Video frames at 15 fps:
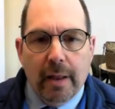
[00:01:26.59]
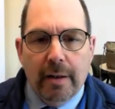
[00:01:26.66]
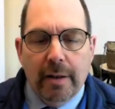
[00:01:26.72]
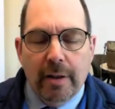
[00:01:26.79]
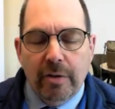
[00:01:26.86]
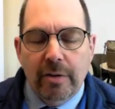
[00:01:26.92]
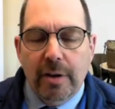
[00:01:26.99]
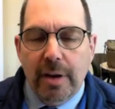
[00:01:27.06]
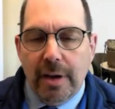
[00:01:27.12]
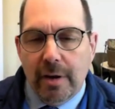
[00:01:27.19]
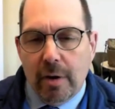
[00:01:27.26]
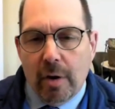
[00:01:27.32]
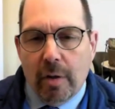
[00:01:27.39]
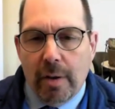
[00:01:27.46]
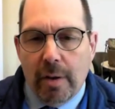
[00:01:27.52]
Little did he
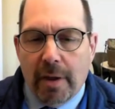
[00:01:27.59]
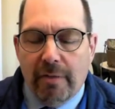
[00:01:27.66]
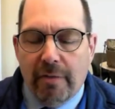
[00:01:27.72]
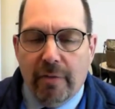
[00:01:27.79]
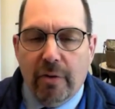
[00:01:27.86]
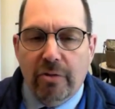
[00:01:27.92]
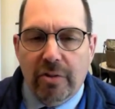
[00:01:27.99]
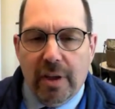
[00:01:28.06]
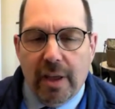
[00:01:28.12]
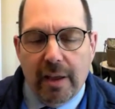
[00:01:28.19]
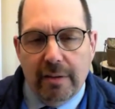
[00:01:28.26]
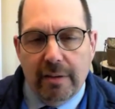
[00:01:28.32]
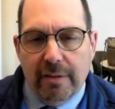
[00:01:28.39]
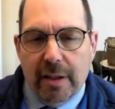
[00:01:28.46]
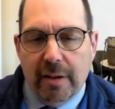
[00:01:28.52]
know that in my first
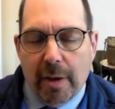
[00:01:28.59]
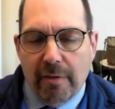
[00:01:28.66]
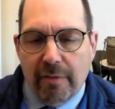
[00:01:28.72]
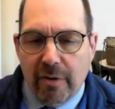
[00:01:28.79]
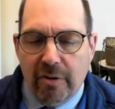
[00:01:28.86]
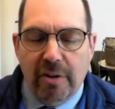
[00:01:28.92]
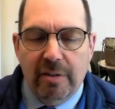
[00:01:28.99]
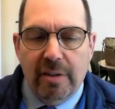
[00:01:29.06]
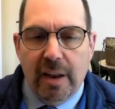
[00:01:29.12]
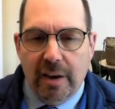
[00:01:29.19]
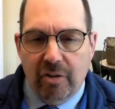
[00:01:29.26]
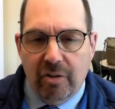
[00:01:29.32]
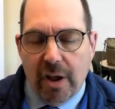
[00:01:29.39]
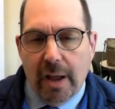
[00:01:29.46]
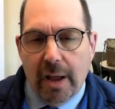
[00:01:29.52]
case, as my first
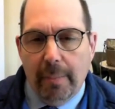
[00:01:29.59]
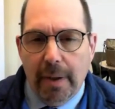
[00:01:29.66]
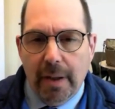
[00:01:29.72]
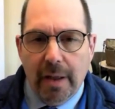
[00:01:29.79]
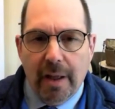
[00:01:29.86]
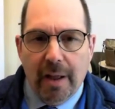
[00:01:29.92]
attending job,